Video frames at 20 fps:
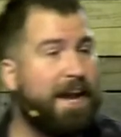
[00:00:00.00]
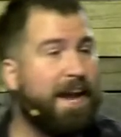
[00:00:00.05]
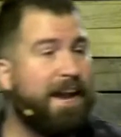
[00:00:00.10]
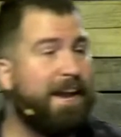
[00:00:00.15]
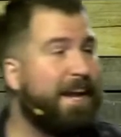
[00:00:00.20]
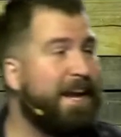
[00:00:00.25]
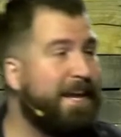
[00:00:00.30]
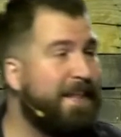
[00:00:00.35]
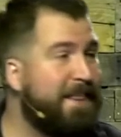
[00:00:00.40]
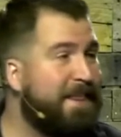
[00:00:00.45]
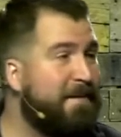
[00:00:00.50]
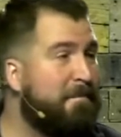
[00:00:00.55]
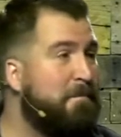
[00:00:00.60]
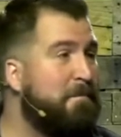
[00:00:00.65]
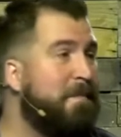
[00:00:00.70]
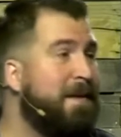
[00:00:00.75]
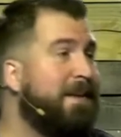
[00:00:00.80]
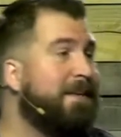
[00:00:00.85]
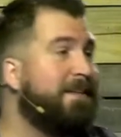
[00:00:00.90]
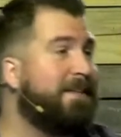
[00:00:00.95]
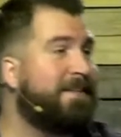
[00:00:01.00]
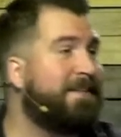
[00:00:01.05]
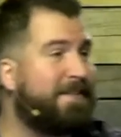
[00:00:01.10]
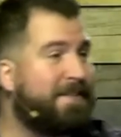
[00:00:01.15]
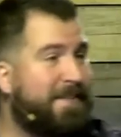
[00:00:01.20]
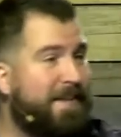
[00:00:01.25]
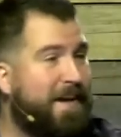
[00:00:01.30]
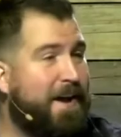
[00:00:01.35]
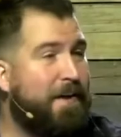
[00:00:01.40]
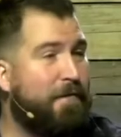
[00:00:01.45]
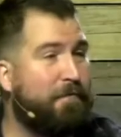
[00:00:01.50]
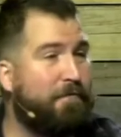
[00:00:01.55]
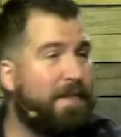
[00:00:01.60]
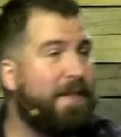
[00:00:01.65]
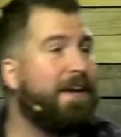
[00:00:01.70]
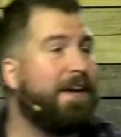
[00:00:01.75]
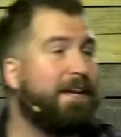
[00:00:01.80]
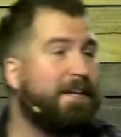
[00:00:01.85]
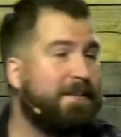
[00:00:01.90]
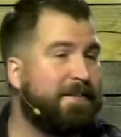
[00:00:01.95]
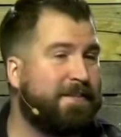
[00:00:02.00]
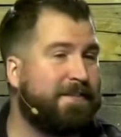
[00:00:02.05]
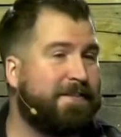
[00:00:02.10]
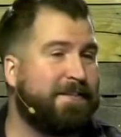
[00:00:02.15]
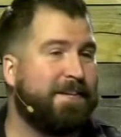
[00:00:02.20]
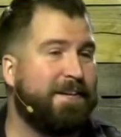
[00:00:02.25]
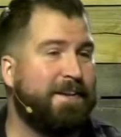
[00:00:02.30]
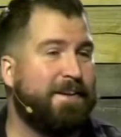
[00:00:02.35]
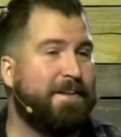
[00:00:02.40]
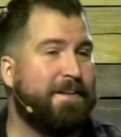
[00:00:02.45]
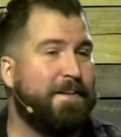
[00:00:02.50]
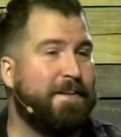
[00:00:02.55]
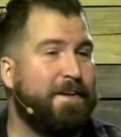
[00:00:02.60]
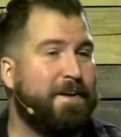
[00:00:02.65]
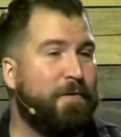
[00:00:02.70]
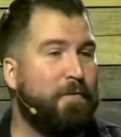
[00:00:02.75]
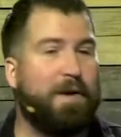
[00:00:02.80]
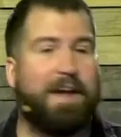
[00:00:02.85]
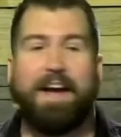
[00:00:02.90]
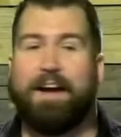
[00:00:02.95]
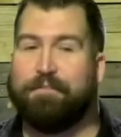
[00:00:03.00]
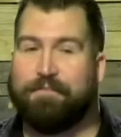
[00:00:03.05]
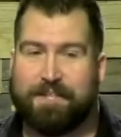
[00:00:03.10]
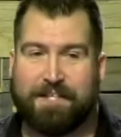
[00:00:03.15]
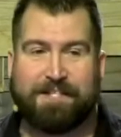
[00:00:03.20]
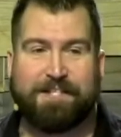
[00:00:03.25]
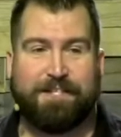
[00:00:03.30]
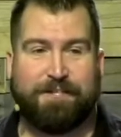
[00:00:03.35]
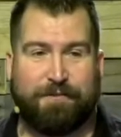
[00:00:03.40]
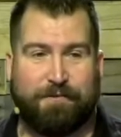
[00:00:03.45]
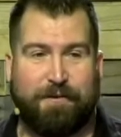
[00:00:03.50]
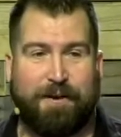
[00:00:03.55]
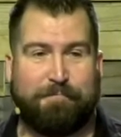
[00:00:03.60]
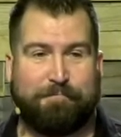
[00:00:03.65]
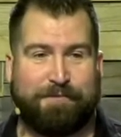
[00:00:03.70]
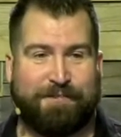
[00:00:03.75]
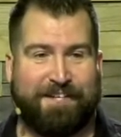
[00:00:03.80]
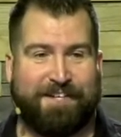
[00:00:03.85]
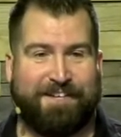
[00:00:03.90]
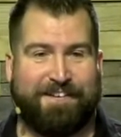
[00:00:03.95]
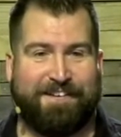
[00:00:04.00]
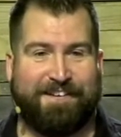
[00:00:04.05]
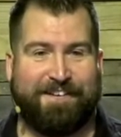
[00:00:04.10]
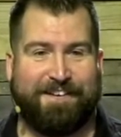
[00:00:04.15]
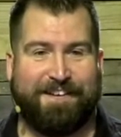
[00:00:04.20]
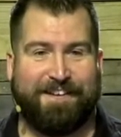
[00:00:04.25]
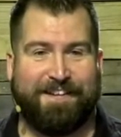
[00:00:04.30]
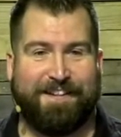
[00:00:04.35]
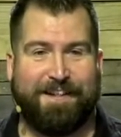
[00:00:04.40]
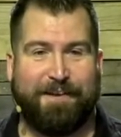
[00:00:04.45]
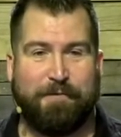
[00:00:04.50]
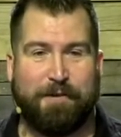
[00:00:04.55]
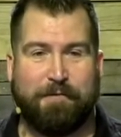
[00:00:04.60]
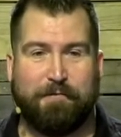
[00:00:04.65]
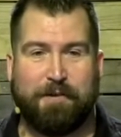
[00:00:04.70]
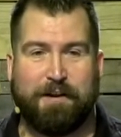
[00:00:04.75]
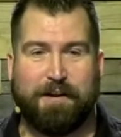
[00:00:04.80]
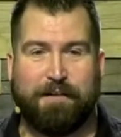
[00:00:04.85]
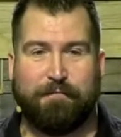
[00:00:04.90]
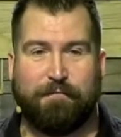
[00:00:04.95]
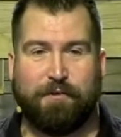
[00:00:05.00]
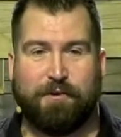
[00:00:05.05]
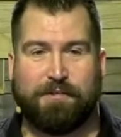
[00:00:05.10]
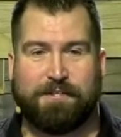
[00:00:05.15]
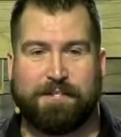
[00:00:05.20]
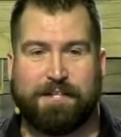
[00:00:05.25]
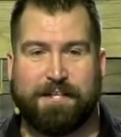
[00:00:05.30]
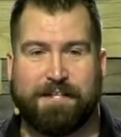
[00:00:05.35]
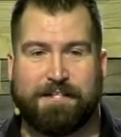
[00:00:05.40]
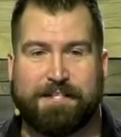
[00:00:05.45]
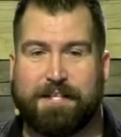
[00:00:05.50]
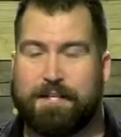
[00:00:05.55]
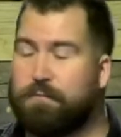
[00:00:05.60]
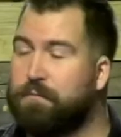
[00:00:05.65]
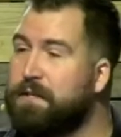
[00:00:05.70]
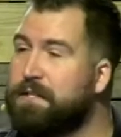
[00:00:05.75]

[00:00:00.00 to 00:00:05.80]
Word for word: And in the midst of this, we have this interruption that we read in verse 18.